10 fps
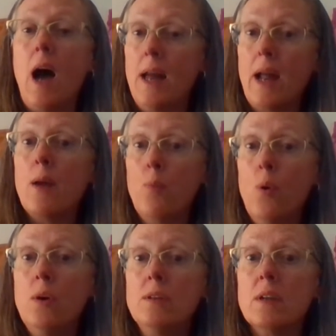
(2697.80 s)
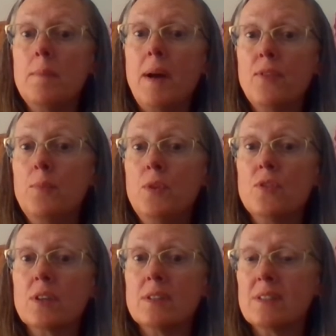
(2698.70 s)
and I warned about the
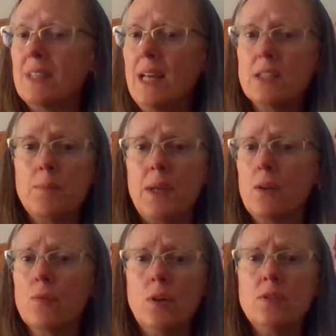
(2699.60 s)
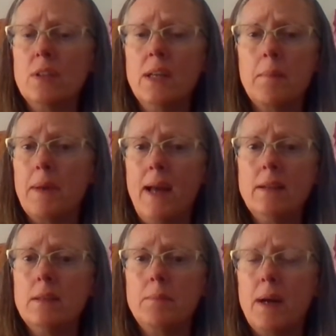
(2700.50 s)
musical Celeste being grossly
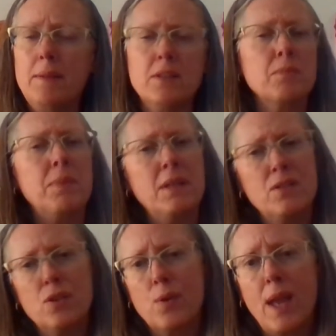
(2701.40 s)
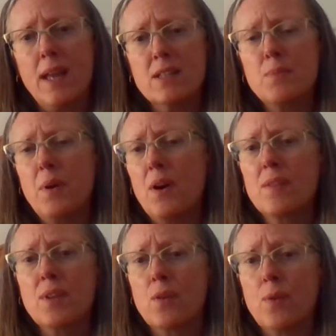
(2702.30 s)
impacted by this, but it's okay. It's part
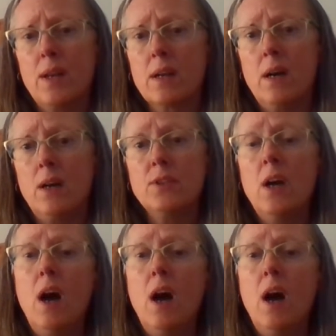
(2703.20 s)
of the greater cult